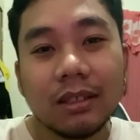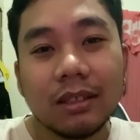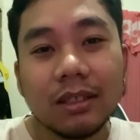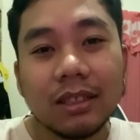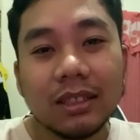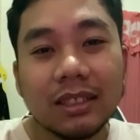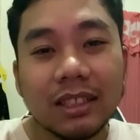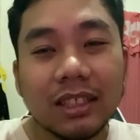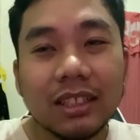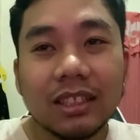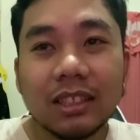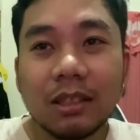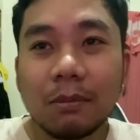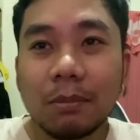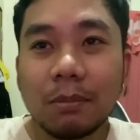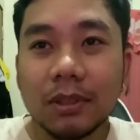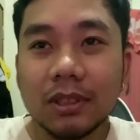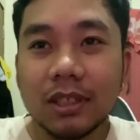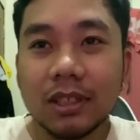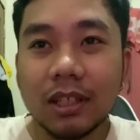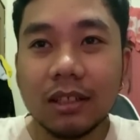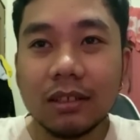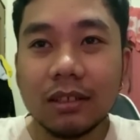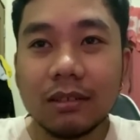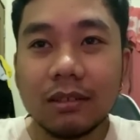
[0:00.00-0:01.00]

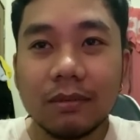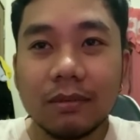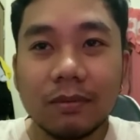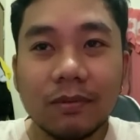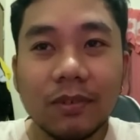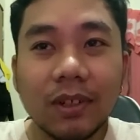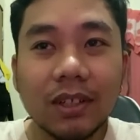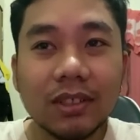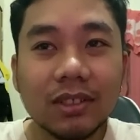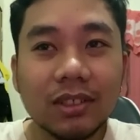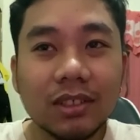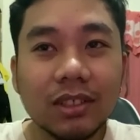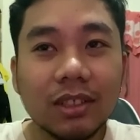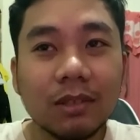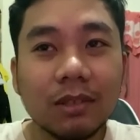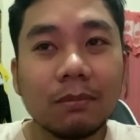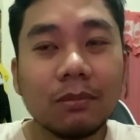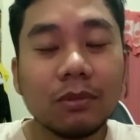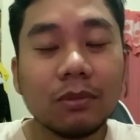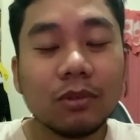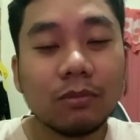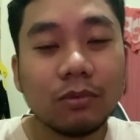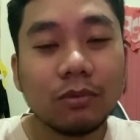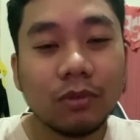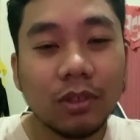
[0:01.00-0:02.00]
60% faster
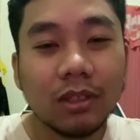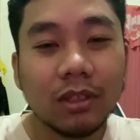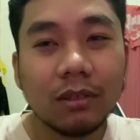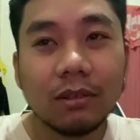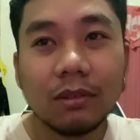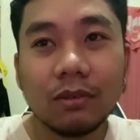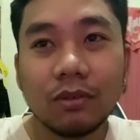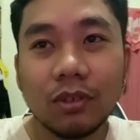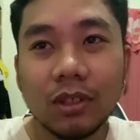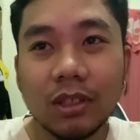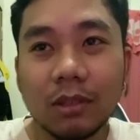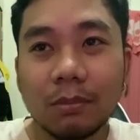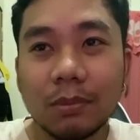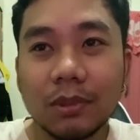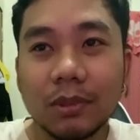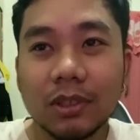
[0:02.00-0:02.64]
and 20%